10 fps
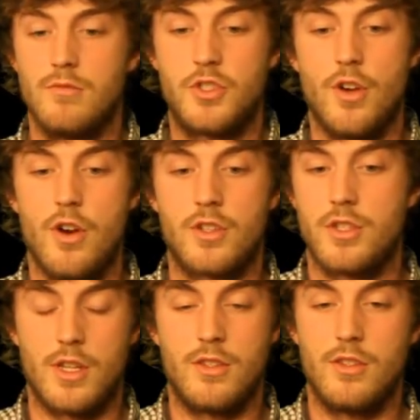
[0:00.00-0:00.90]

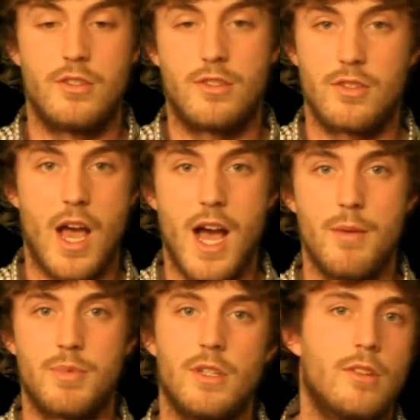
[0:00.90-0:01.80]
Socks are
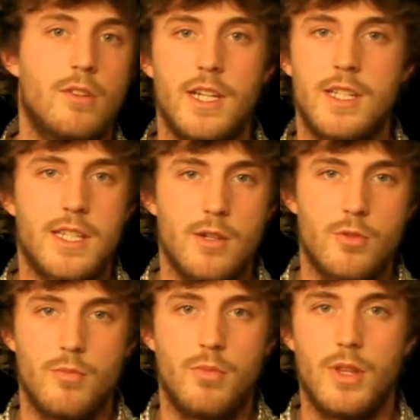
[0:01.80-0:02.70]
absolutely
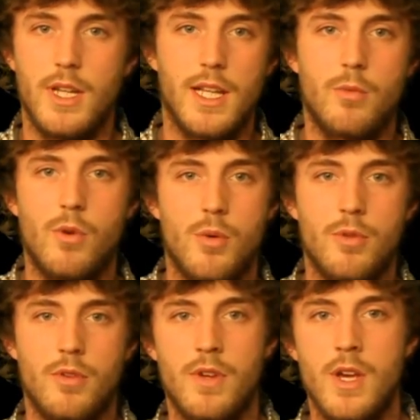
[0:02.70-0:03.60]
still completely
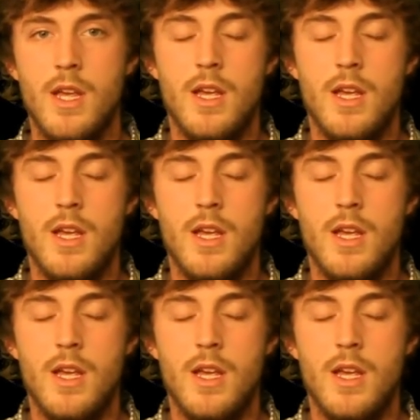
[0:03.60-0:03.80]
waterproof.